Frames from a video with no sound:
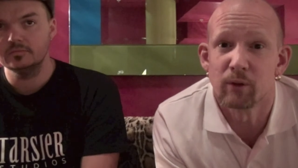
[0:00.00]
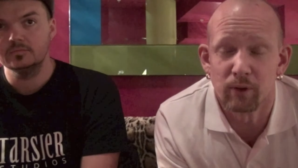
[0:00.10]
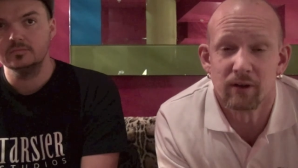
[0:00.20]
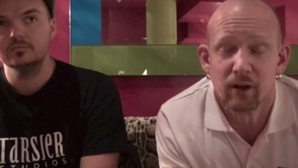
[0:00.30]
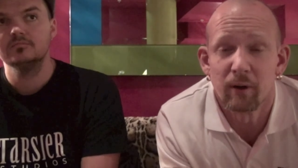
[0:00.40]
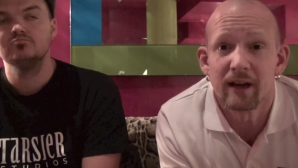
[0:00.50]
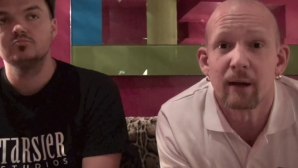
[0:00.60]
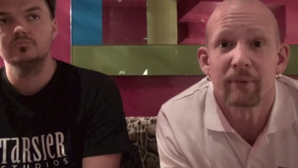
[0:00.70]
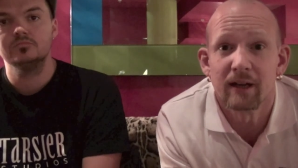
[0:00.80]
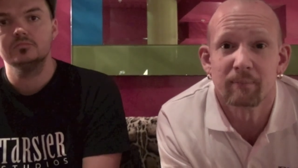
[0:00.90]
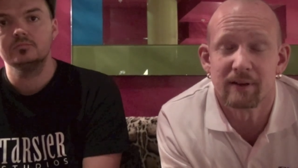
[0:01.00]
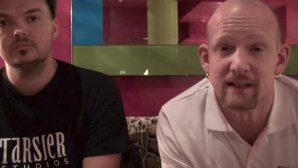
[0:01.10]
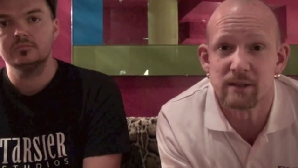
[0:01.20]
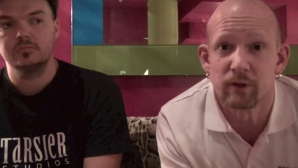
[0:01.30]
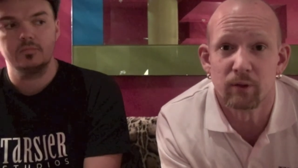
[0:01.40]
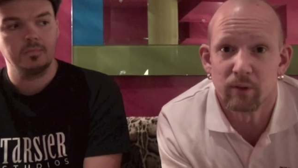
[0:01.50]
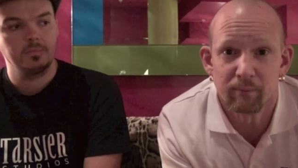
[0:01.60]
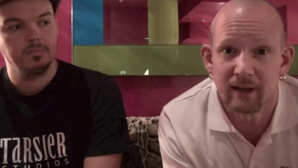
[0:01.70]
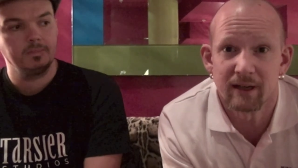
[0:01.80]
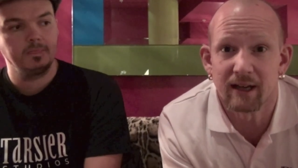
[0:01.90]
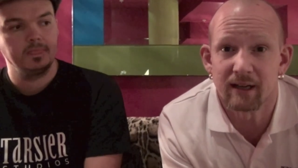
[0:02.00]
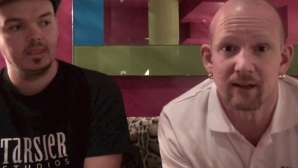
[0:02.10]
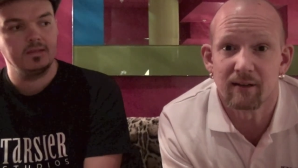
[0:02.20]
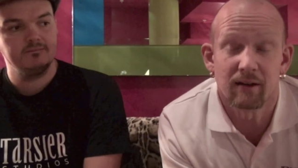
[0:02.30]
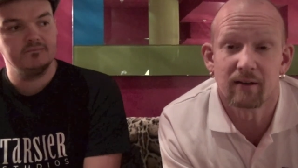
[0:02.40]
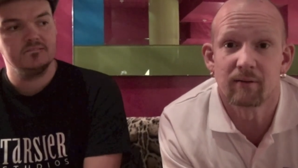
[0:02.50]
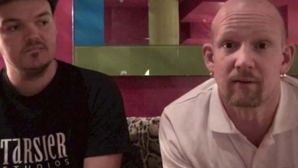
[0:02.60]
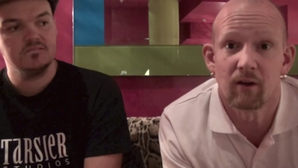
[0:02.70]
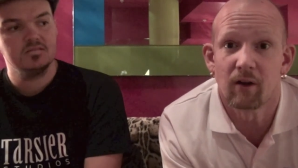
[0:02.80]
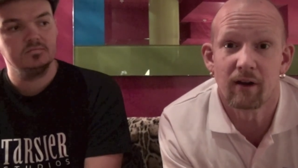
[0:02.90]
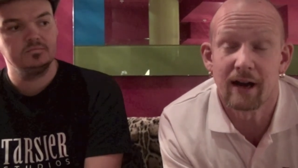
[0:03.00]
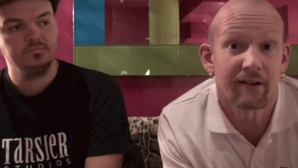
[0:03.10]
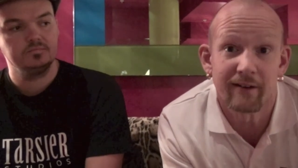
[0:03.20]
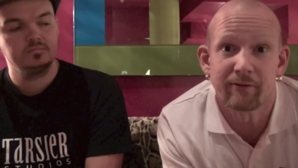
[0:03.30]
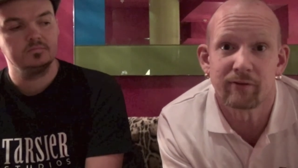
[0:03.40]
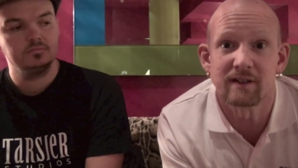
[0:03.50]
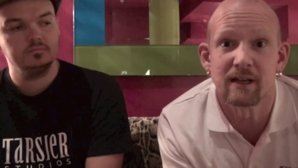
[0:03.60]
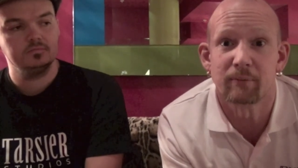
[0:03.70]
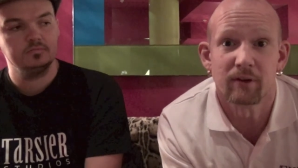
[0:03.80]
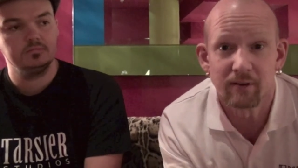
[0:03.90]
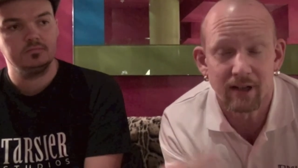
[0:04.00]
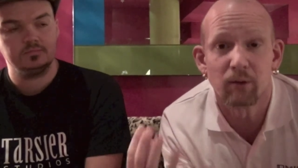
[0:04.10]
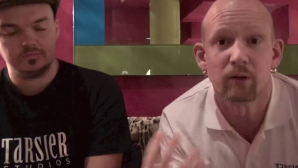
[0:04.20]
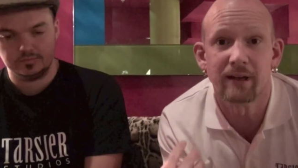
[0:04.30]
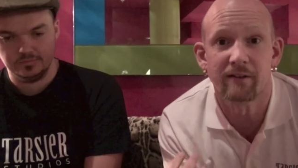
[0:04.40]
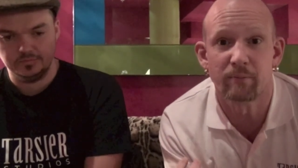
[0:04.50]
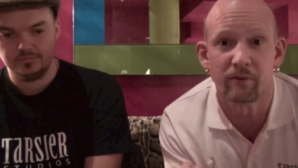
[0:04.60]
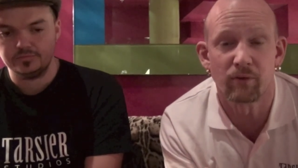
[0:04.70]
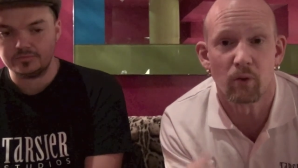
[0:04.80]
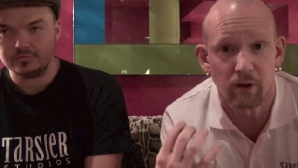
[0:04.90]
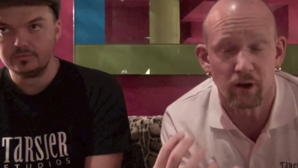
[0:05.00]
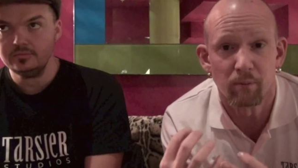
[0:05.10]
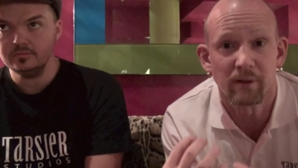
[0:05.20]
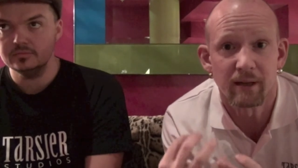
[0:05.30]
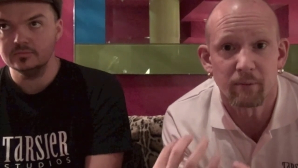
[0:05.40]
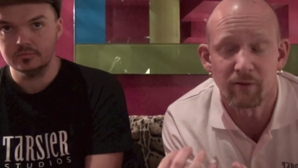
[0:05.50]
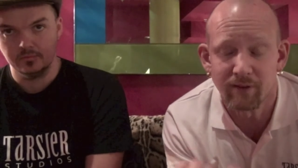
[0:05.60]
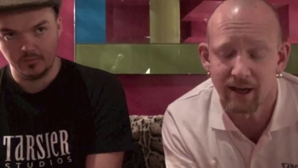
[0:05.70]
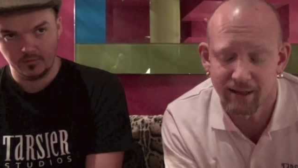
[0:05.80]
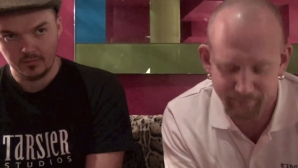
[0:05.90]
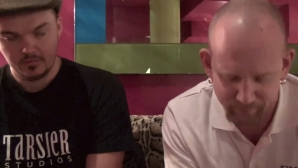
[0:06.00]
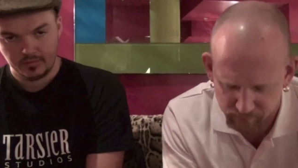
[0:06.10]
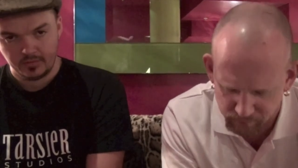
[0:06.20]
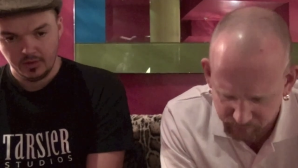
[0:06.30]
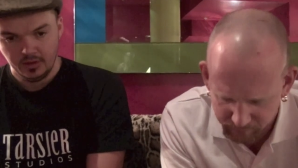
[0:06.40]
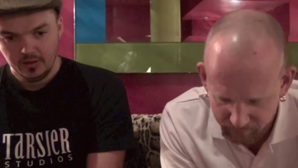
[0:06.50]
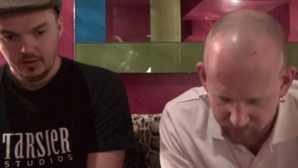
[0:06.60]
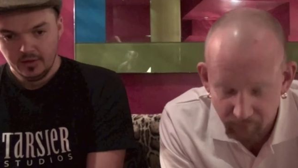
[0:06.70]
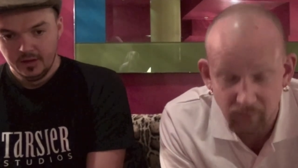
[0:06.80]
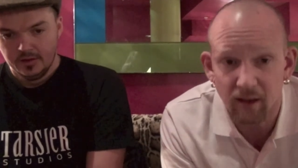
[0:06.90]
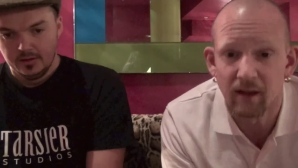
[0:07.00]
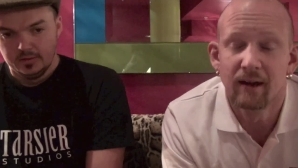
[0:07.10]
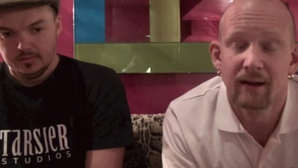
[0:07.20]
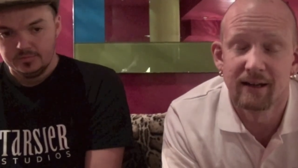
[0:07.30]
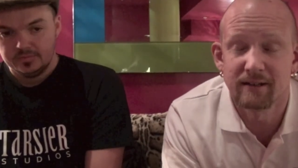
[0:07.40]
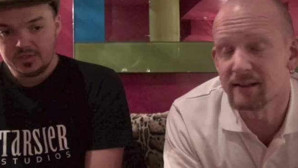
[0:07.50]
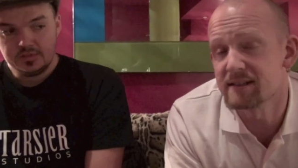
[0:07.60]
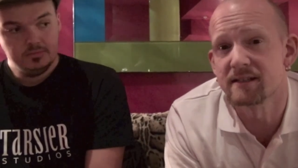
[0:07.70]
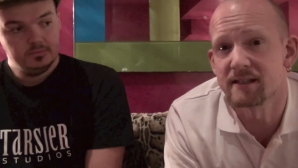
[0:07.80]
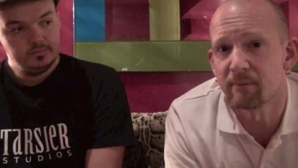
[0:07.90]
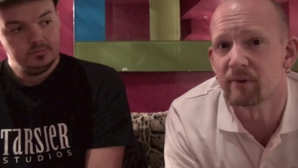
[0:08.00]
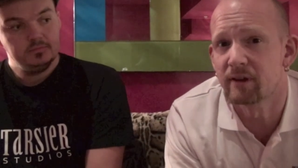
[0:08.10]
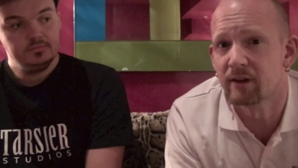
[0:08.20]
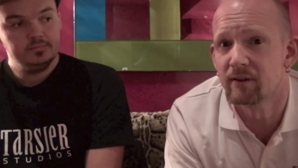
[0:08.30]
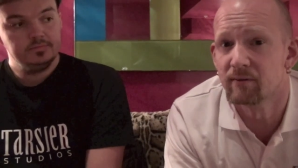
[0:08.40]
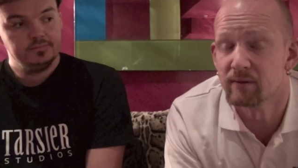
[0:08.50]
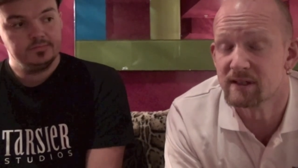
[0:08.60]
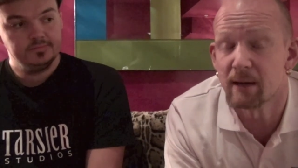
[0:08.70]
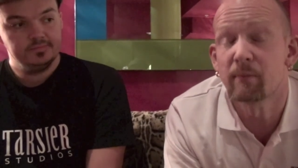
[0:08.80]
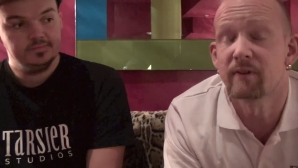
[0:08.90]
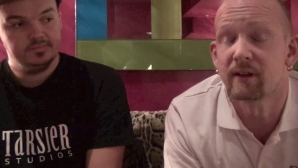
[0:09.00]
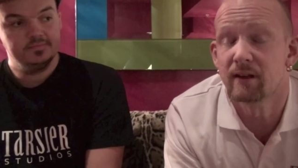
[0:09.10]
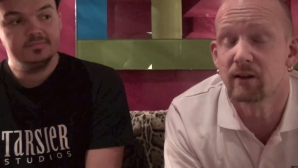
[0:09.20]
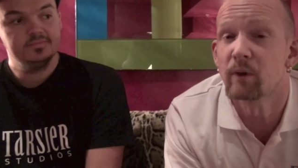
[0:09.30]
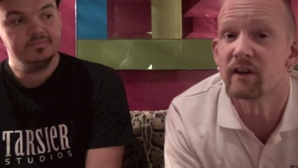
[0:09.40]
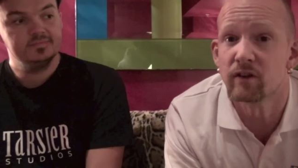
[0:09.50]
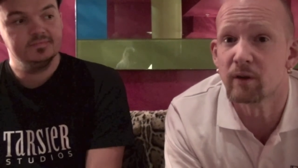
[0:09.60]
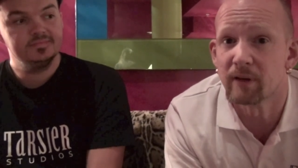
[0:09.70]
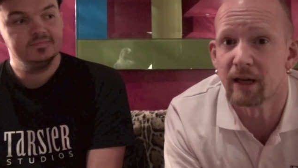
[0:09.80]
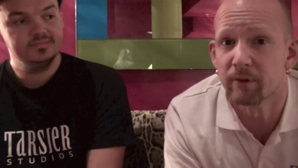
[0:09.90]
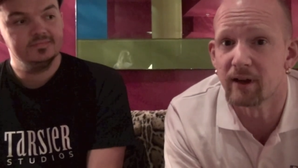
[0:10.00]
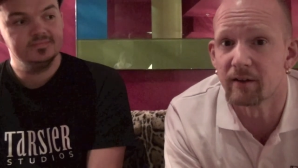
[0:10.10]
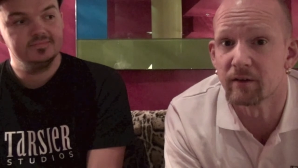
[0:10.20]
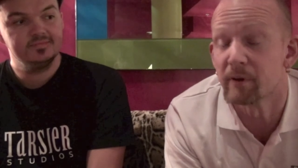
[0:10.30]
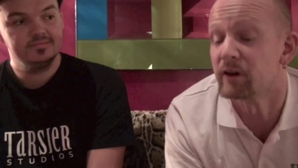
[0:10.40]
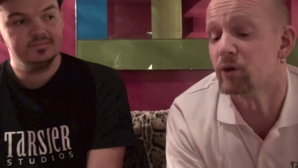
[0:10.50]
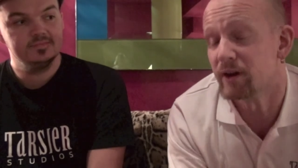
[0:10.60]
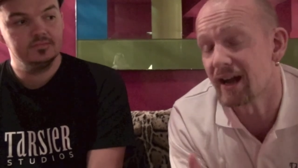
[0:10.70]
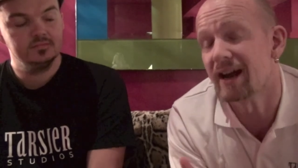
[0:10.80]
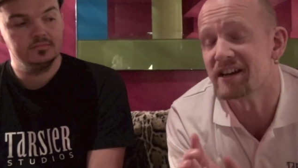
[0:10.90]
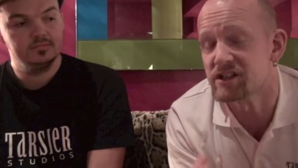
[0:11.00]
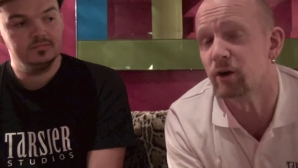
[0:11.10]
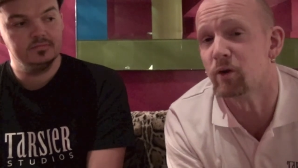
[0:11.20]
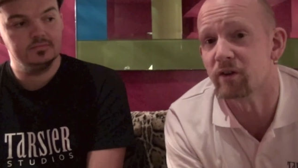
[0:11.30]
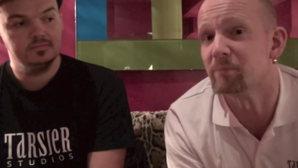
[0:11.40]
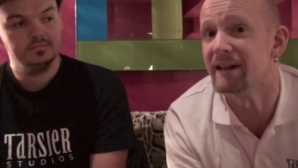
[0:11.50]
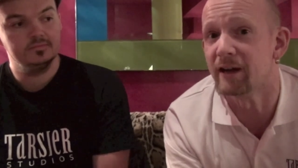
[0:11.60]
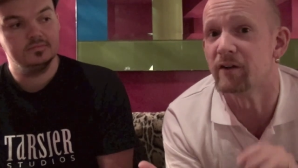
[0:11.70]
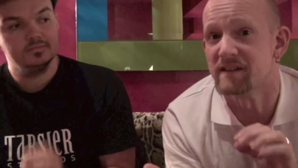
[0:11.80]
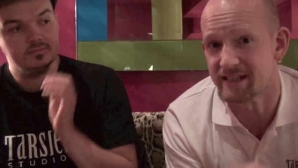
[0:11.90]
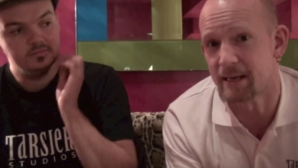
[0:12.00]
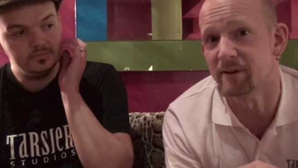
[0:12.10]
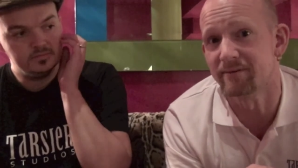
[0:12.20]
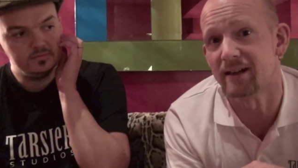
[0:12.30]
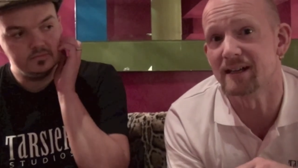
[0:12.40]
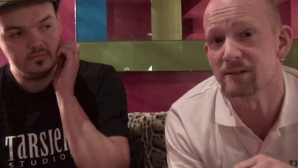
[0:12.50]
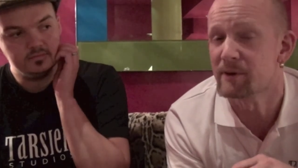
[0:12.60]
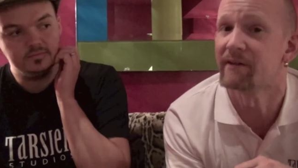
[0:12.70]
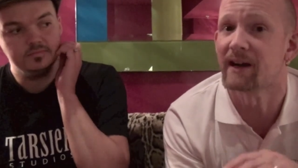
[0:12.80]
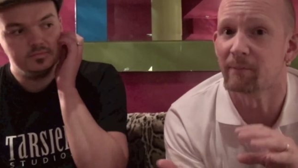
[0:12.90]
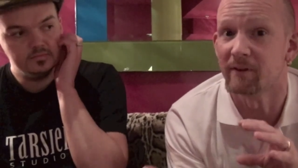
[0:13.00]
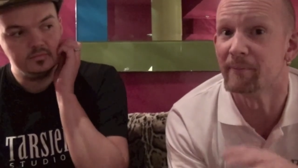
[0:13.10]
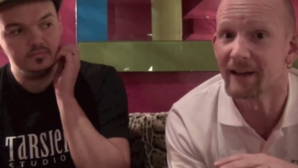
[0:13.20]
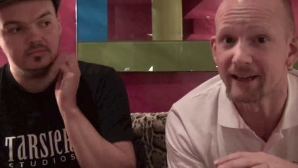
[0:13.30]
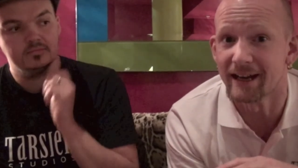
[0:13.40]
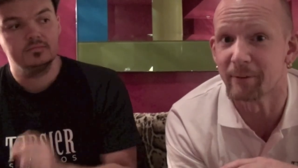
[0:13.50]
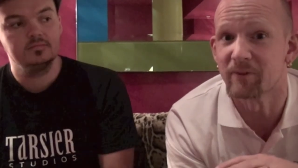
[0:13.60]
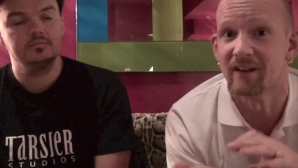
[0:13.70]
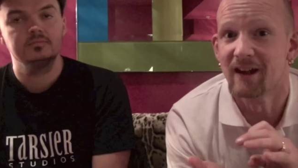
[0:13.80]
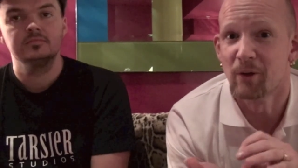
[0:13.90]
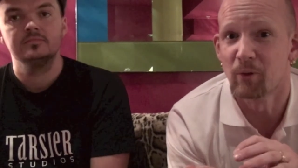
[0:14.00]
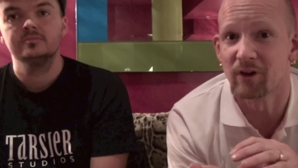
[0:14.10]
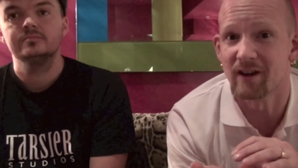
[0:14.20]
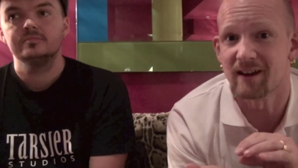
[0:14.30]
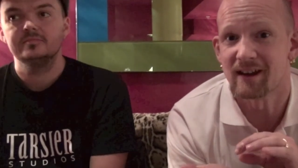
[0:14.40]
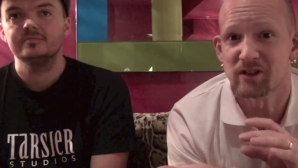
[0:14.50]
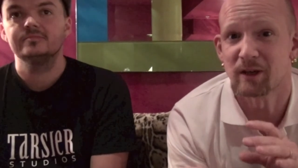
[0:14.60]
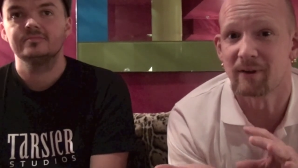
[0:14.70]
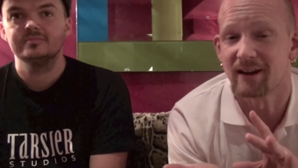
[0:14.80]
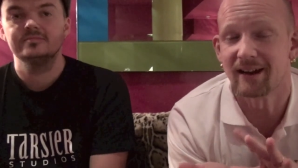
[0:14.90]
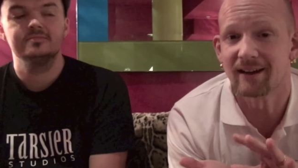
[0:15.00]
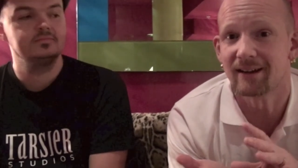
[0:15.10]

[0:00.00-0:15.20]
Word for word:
Speaker 1: you would, you know, end up in a place where you wouldn't be connected in a an aircraft, for example. You download levels before and you know, play them offline. And so this is some of the some of the, the, ways you can play with others, but you can actually also play on the same device. We have a couple of mini games where you actually play like a,